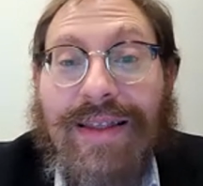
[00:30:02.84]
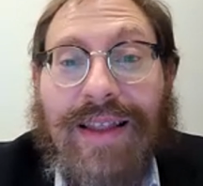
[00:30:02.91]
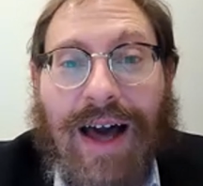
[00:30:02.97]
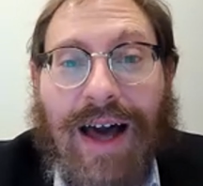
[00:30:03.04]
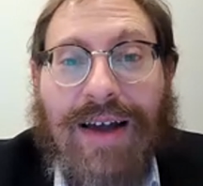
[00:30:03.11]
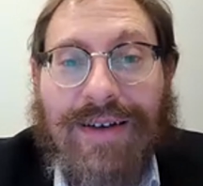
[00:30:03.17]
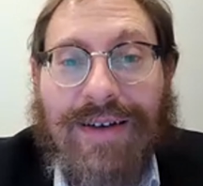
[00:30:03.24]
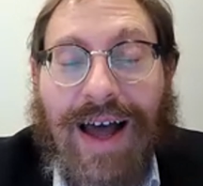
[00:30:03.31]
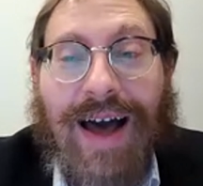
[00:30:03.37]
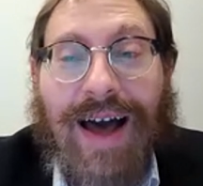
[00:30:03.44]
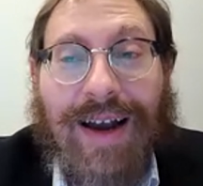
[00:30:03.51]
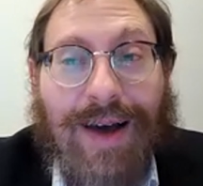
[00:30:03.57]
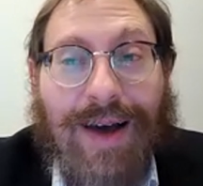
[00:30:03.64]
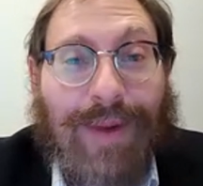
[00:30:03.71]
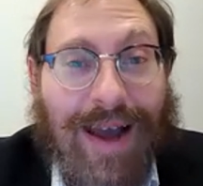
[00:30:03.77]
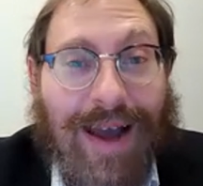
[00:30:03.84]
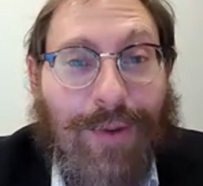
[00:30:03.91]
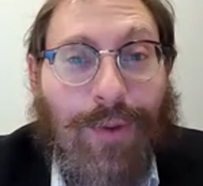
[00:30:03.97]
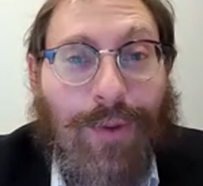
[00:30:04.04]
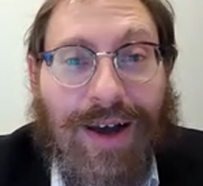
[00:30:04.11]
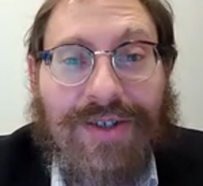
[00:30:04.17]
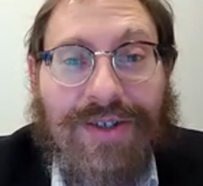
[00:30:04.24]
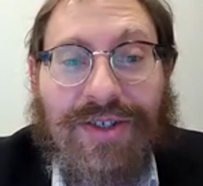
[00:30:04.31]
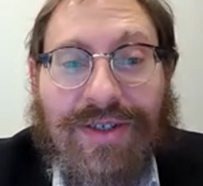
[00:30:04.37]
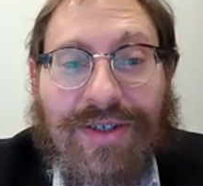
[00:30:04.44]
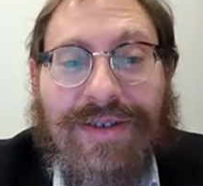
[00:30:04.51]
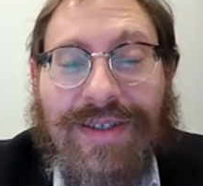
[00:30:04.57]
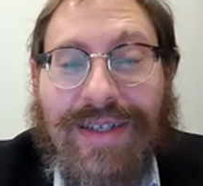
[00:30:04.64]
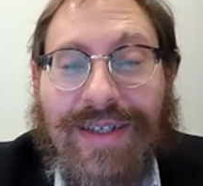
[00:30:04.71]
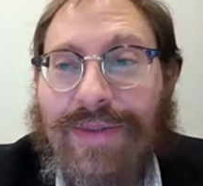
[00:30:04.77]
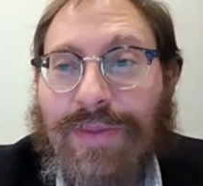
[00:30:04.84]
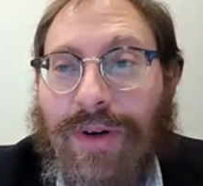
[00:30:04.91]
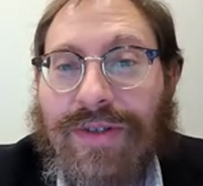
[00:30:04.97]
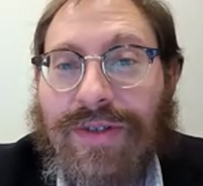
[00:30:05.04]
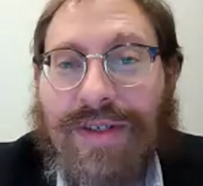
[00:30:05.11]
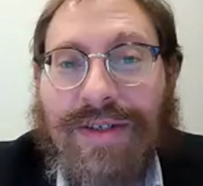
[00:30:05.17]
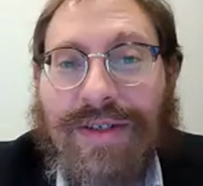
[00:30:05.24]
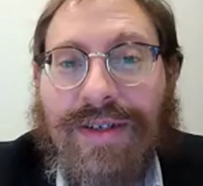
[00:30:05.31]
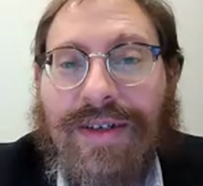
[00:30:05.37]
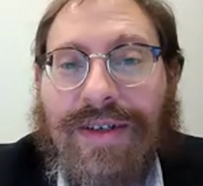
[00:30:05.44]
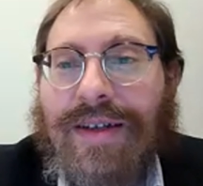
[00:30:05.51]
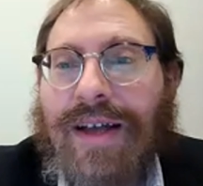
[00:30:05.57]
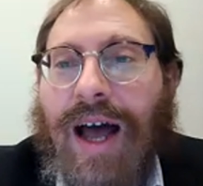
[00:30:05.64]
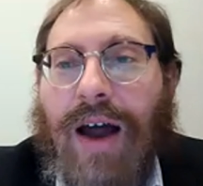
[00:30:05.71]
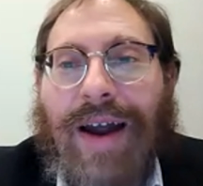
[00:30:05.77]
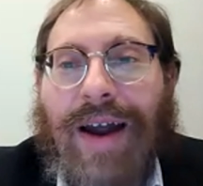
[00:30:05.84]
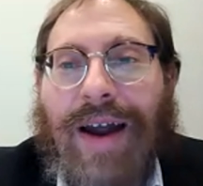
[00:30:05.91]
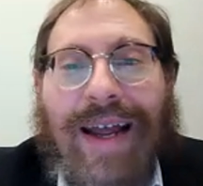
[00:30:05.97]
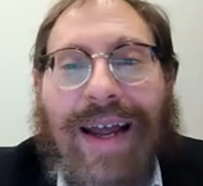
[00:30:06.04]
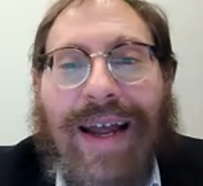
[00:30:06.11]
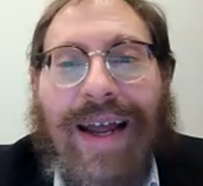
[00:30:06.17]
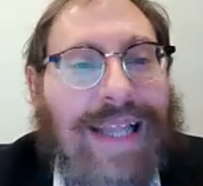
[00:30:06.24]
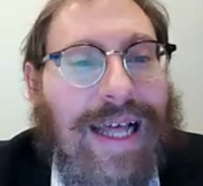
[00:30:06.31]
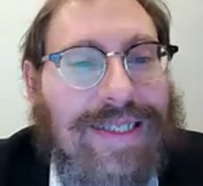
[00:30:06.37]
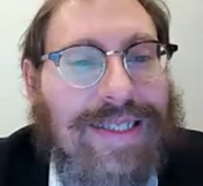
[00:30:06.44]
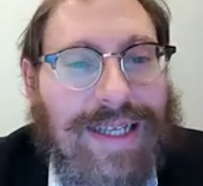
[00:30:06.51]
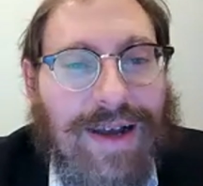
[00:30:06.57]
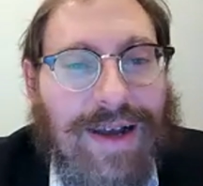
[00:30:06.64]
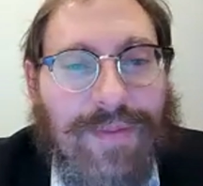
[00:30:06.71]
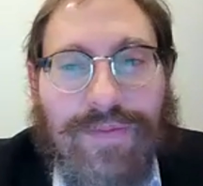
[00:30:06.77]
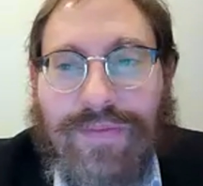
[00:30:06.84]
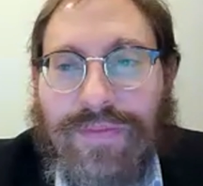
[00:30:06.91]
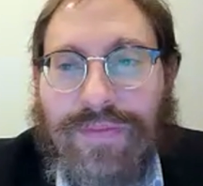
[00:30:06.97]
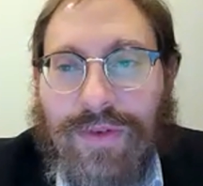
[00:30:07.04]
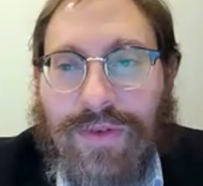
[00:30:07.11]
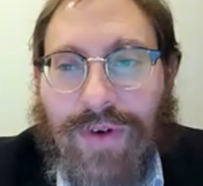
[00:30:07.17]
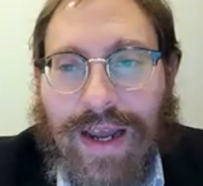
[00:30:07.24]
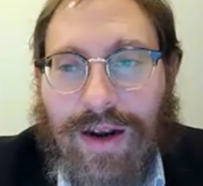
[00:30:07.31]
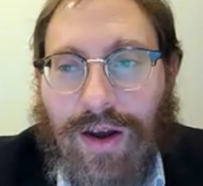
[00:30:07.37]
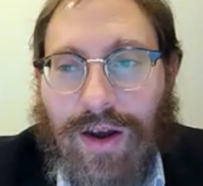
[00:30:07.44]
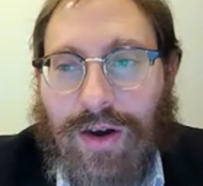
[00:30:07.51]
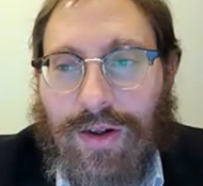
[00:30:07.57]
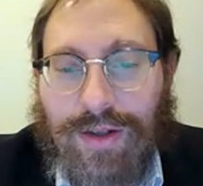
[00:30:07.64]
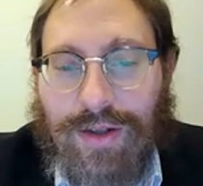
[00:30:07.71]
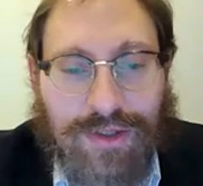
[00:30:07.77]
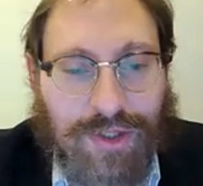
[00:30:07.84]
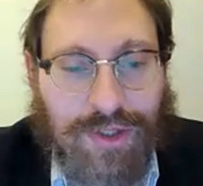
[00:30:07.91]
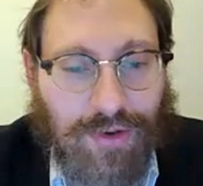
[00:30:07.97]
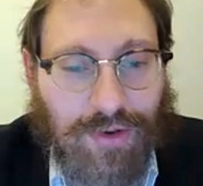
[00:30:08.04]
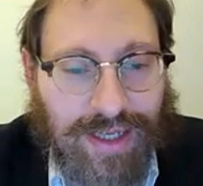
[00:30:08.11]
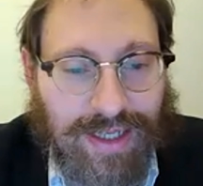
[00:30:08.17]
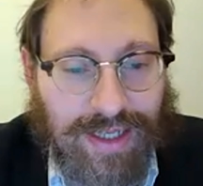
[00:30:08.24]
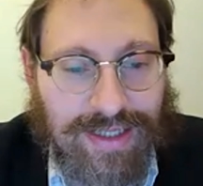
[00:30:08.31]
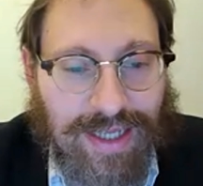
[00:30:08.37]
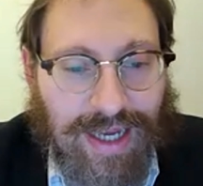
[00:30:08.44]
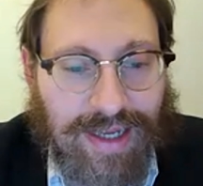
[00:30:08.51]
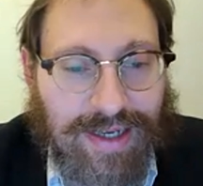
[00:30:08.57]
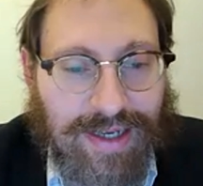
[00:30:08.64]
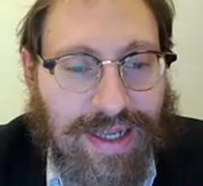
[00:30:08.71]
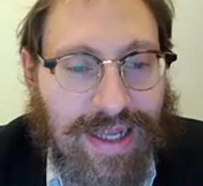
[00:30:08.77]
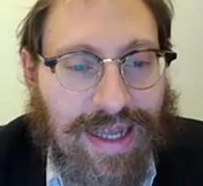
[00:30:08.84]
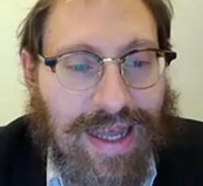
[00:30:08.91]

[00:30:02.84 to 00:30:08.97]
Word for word: Not, not on my watch, says Moses. All right, let's, um, right, all joking aside.